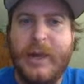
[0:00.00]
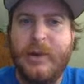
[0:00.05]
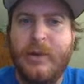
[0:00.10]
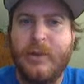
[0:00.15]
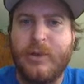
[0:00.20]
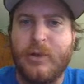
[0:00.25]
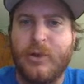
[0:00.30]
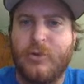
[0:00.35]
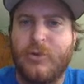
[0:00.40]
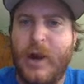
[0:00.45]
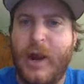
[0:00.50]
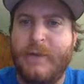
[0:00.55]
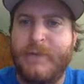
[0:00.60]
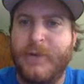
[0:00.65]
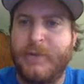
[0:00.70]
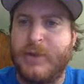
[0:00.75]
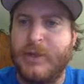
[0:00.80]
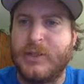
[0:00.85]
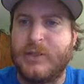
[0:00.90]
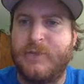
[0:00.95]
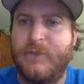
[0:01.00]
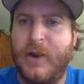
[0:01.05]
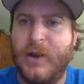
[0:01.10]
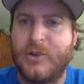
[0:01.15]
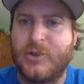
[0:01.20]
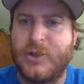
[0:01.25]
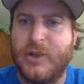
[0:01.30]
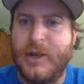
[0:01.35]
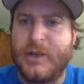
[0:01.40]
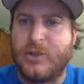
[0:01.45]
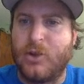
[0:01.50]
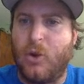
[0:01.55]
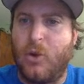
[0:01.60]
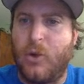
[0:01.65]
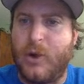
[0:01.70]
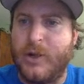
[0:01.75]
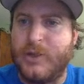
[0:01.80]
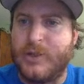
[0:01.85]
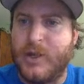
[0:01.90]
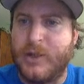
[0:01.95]
the graph of this function has a
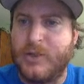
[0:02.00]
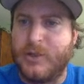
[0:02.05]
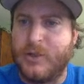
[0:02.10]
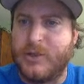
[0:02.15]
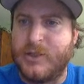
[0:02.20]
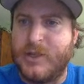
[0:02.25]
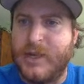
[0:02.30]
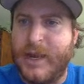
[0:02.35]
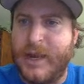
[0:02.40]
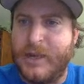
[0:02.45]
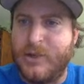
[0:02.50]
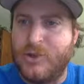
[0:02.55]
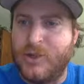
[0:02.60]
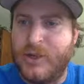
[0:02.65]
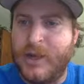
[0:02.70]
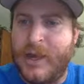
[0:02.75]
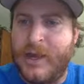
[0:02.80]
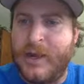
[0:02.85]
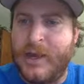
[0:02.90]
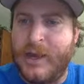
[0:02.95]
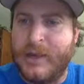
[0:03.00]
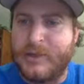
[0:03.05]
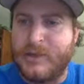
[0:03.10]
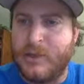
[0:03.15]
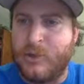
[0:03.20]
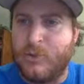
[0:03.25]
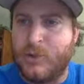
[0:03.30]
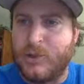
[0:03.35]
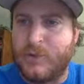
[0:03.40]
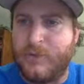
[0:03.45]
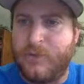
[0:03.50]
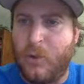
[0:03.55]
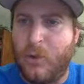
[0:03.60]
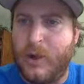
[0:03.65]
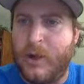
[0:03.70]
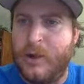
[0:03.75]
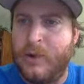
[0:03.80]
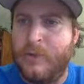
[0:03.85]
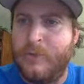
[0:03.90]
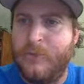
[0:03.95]
horizontal tangent at x equals
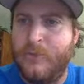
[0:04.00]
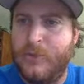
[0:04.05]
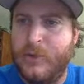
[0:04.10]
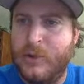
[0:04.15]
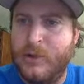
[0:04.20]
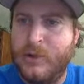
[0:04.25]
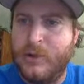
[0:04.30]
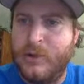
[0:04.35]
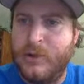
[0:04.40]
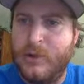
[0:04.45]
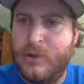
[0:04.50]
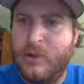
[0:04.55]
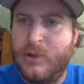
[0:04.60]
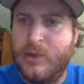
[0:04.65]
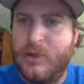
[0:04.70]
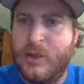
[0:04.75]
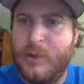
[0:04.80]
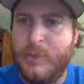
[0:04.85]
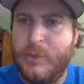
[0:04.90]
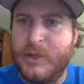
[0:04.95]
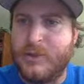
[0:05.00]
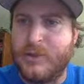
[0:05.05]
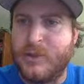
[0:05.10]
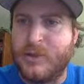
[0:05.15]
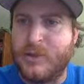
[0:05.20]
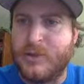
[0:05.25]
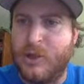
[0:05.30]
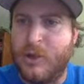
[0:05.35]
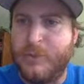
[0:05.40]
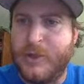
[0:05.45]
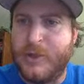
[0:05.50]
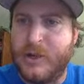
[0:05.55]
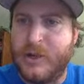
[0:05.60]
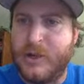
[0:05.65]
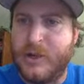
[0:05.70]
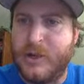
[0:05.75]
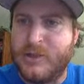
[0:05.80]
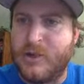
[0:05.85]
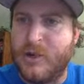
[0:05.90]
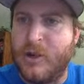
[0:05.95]
4. That means the slope there is
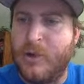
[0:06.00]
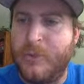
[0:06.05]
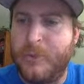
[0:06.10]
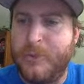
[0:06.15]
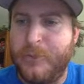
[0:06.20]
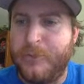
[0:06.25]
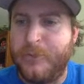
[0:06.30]
0.